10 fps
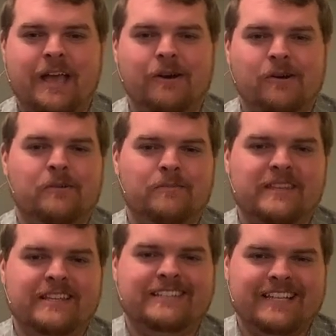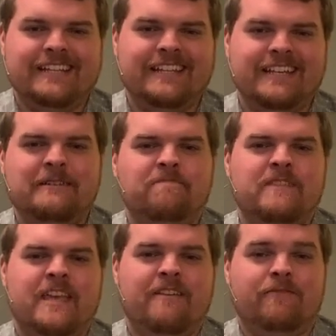at home this Sunday
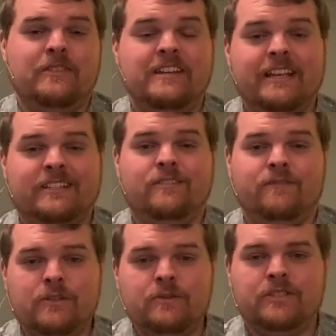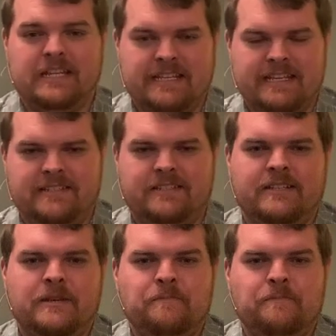and for the next few Sundays.